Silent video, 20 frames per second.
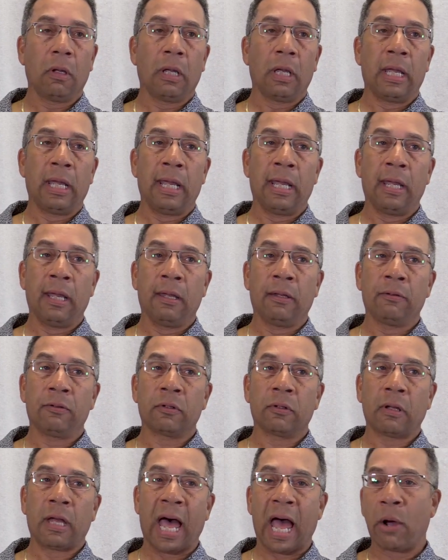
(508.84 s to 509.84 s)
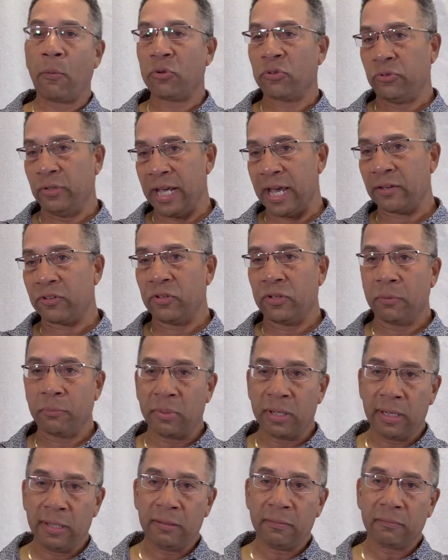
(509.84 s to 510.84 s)
and I was destined to
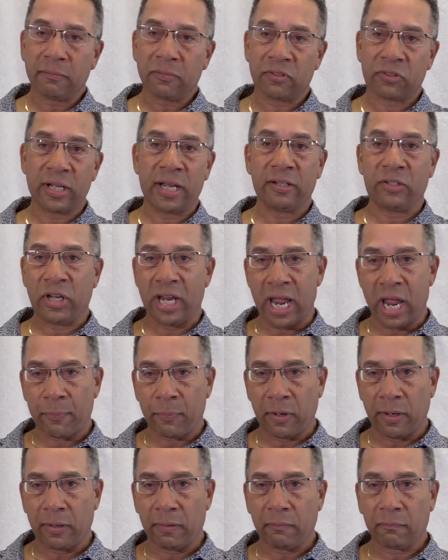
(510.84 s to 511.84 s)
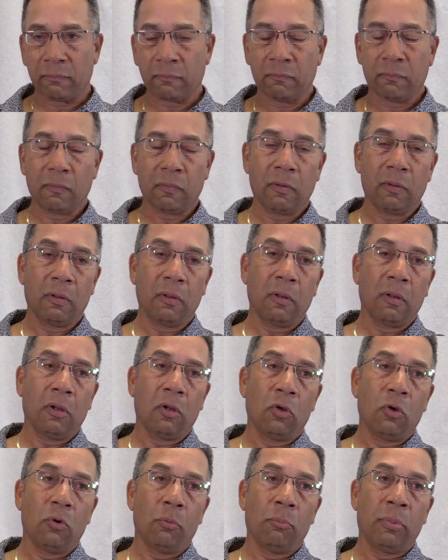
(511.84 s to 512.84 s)
be state champion,
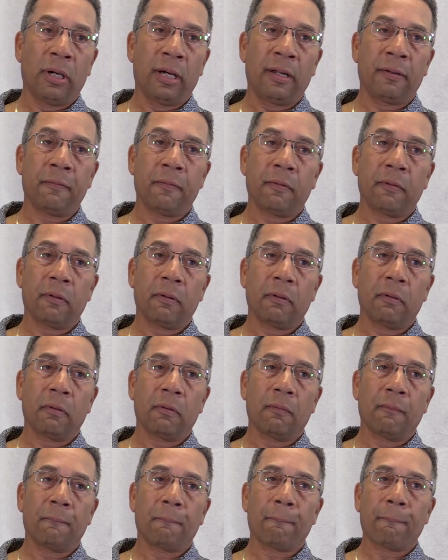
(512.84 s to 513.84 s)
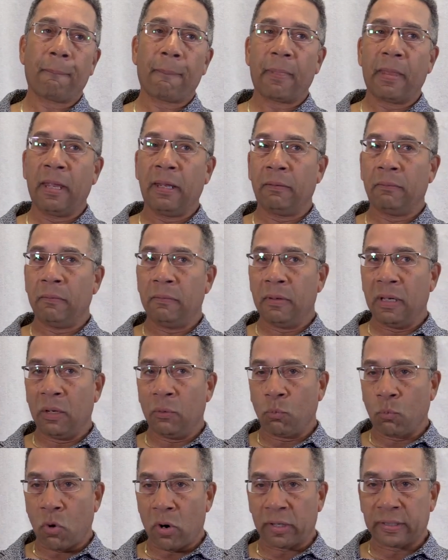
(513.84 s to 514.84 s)
but it
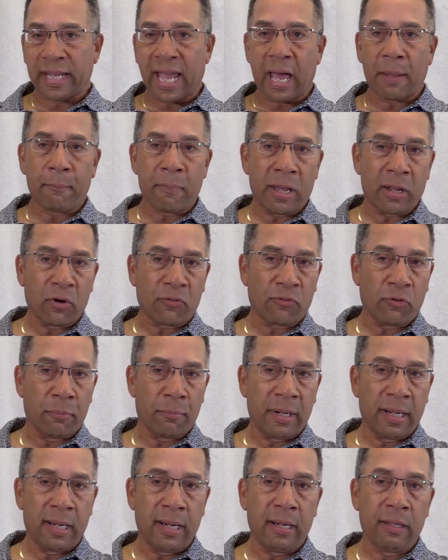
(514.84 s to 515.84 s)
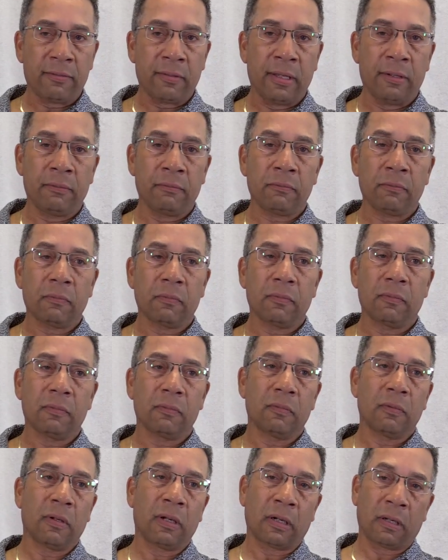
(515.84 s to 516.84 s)
it worked out better for me than
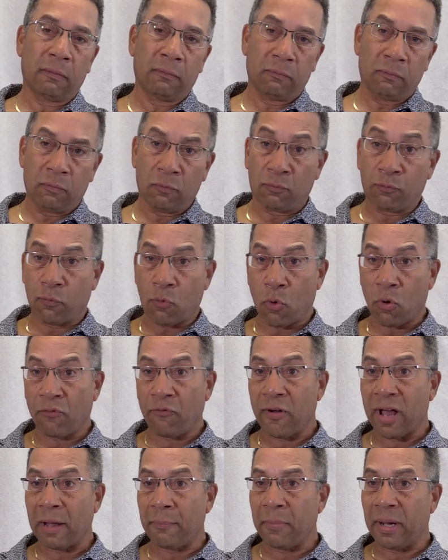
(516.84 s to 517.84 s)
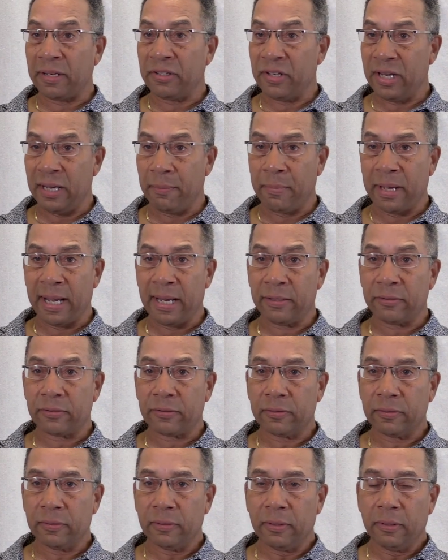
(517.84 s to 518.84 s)
uh, four or five of my
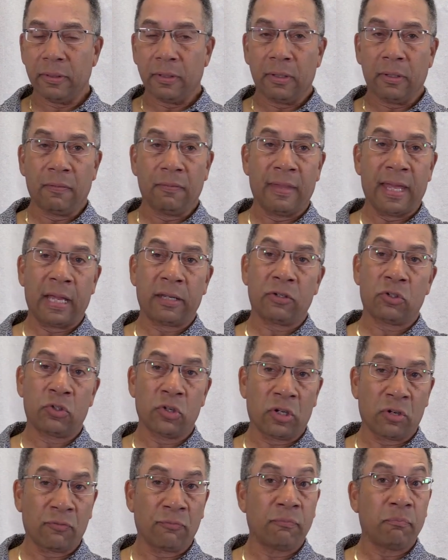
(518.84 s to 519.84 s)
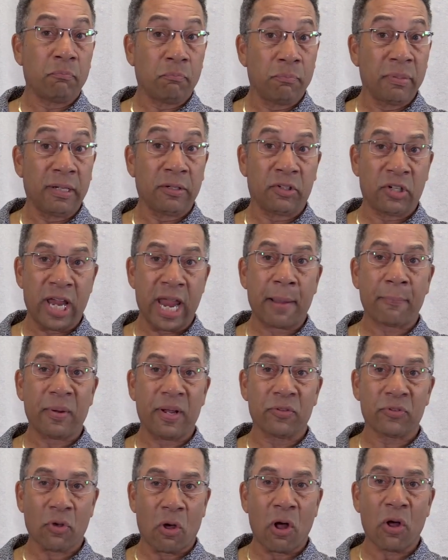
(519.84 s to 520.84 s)
teammates that should have been
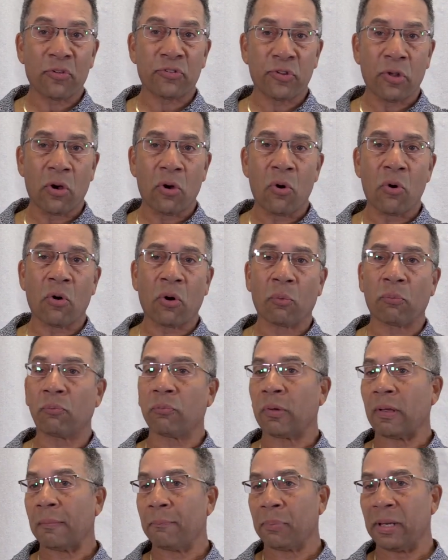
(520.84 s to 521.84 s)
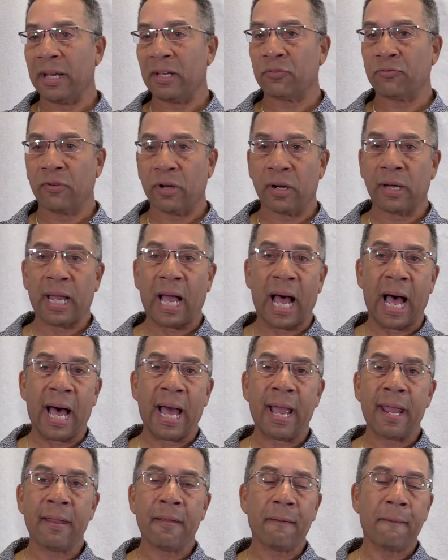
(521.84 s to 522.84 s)
champions also or placed very
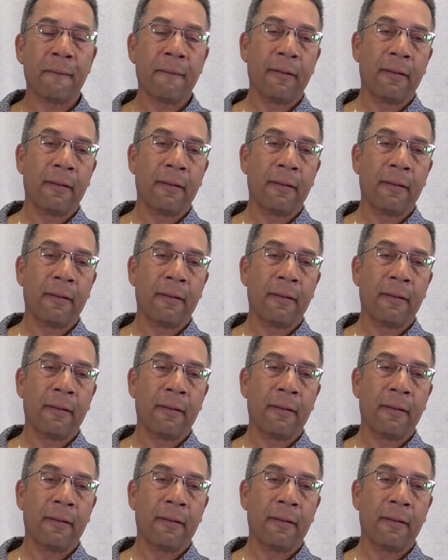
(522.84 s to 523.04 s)
high,